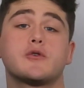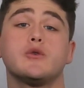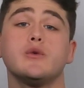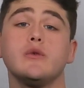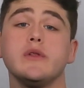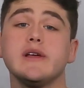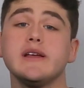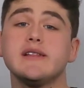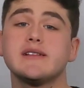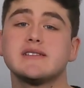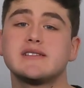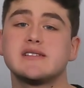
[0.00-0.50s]

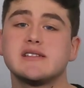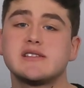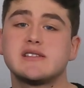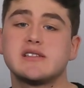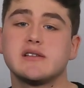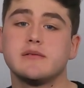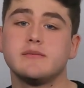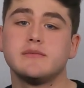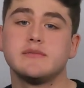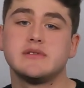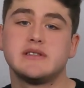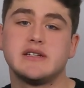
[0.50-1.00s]
cooling, the
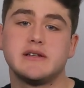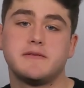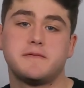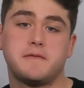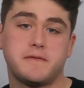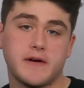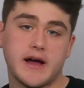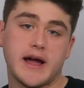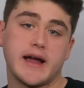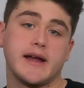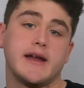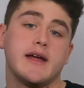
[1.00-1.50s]
system did
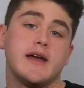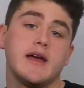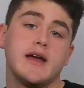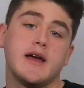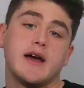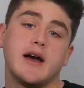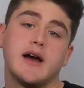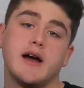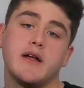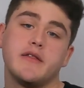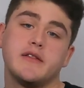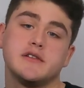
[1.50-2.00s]
fine.
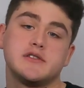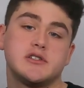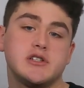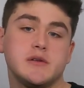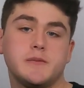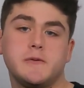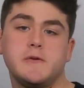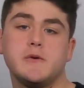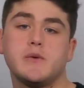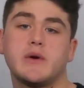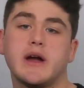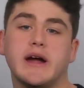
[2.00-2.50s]
The
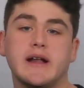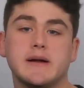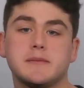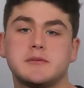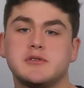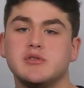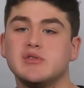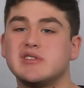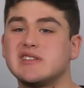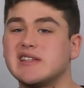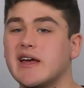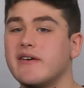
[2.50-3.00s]
GPU got up
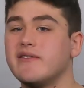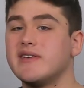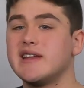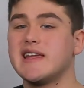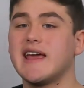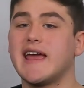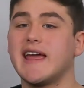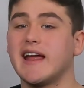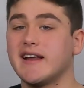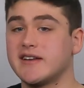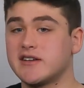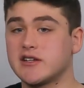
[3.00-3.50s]
to
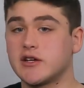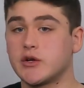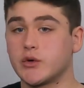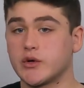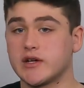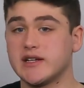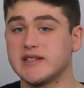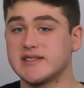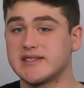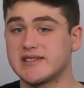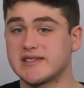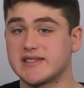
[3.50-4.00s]
78
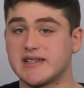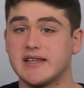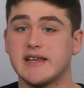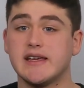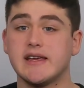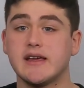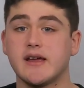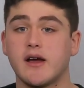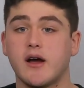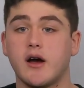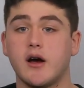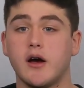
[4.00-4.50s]
degrees
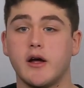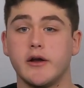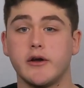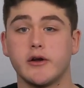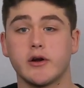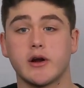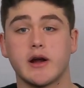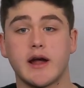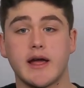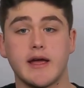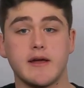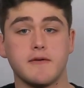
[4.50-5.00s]
C
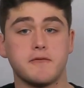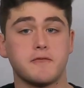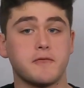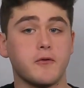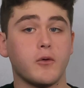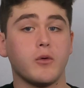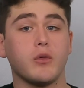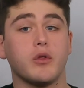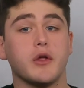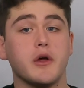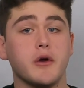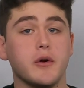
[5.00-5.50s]
under a
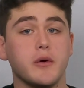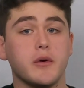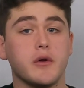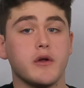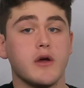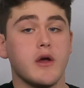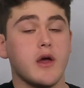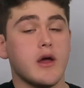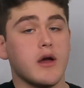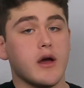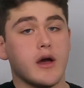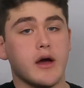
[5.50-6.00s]
full load
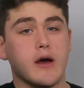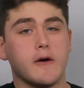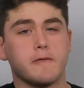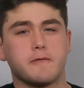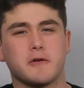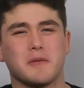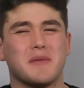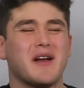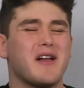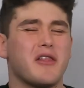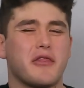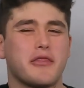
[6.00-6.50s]

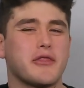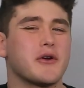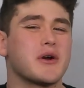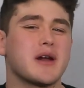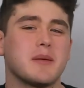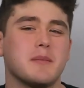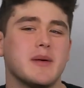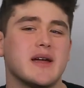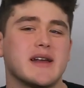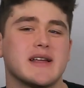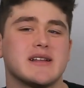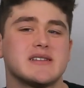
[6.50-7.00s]
for about 30
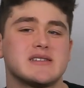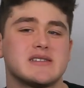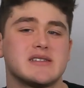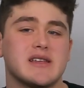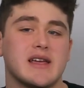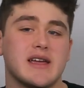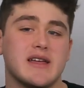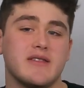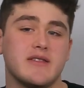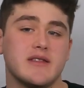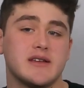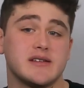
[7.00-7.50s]
minutes,
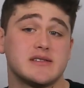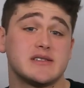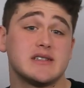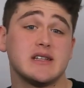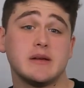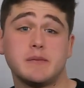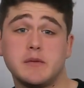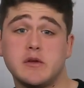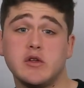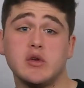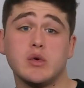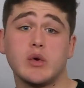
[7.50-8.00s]
and the
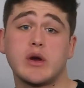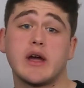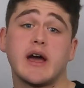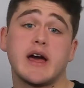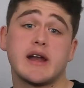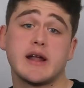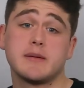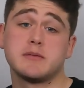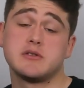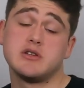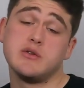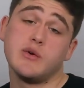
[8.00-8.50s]
CPU
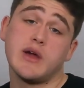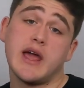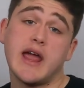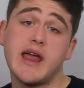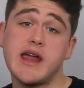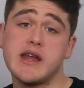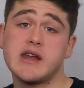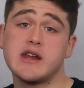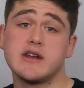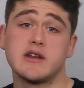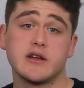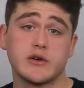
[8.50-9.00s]
got up to
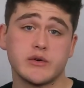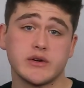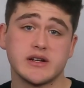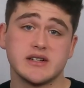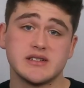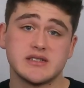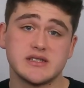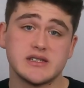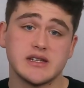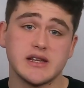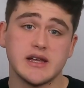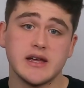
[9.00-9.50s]
80
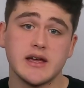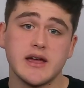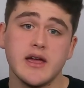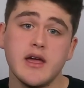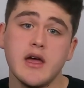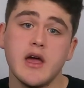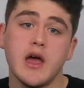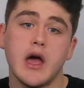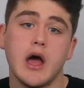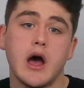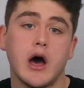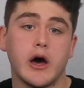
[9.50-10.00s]
degrees C
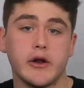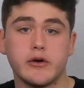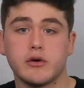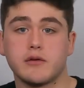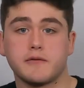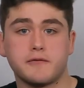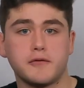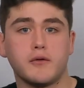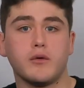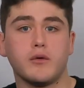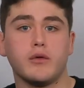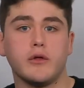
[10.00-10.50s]
under
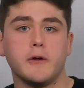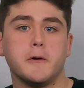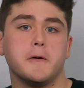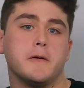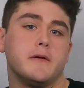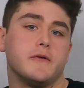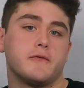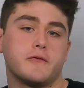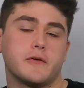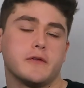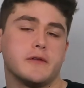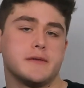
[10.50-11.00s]
a full
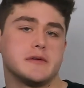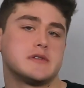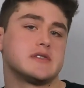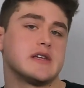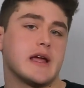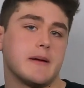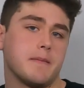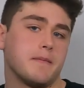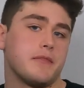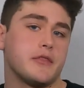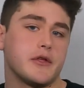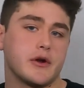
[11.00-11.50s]
load for the
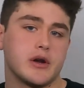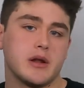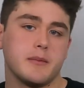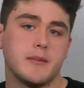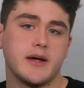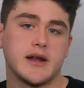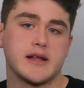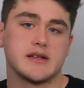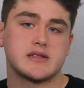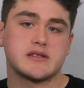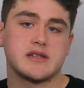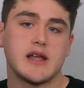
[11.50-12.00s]
same 30
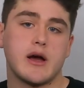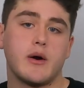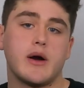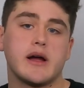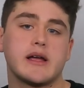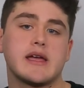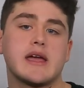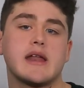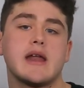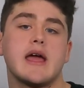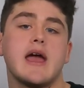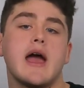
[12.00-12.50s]
minutes. Now,
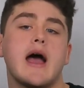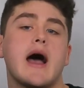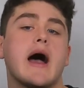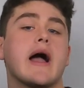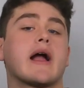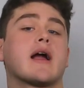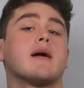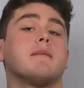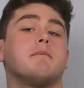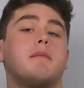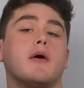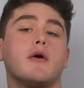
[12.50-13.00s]
again, I
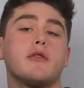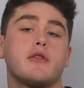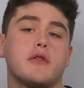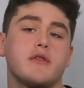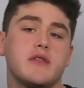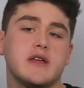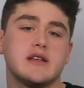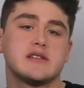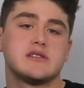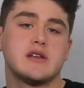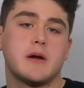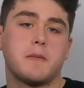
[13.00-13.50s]
got both of
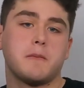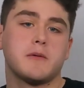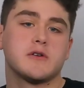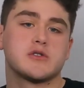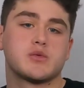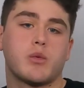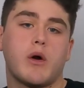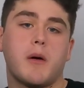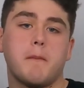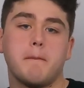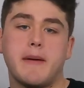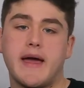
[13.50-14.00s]
these numbers
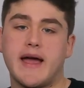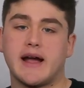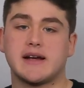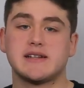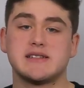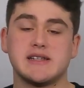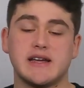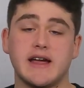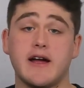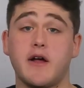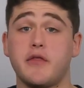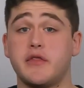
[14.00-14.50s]
while
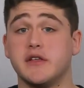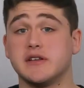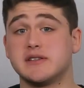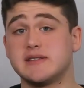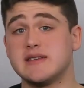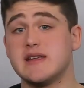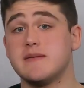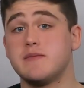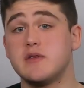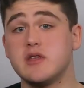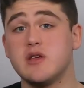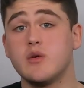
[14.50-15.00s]
maxing out the
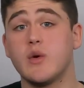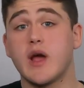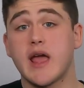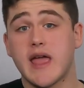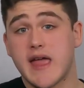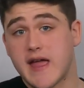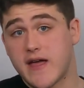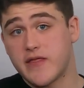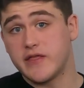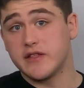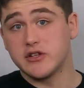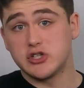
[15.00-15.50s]
CPU
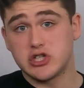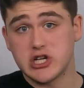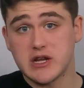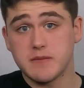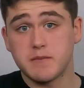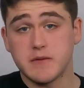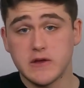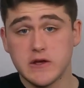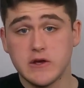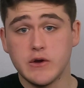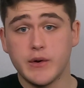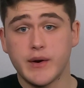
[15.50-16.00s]
and the
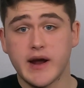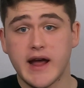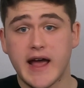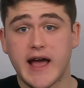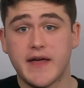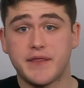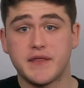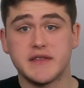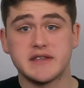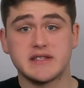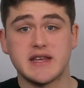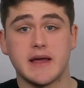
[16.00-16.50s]
GPU
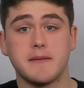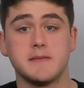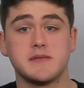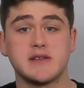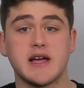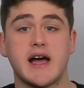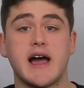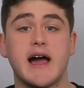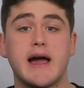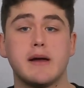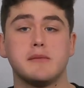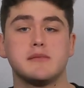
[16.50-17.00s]
at the same
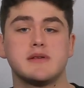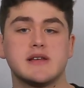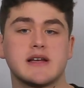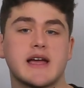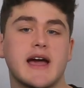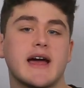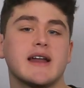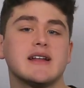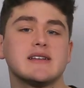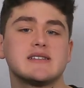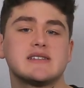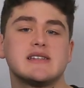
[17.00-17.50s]
time to
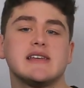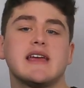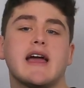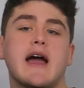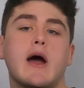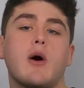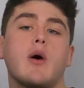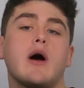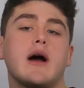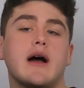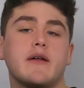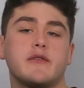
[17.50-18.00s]
kind of see
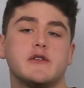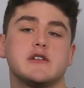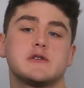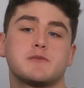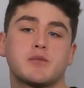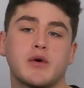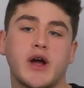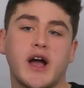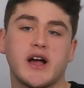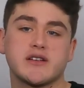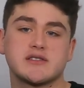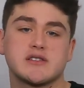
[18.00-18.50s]
how hot these
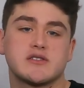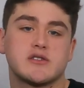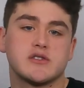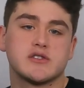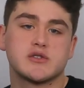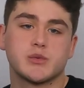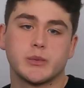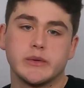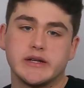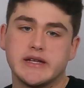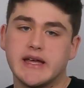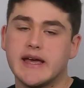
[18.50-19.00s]

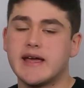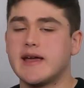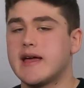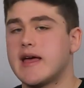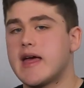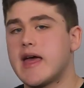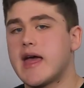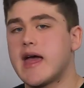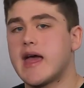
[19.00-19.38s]
processors would get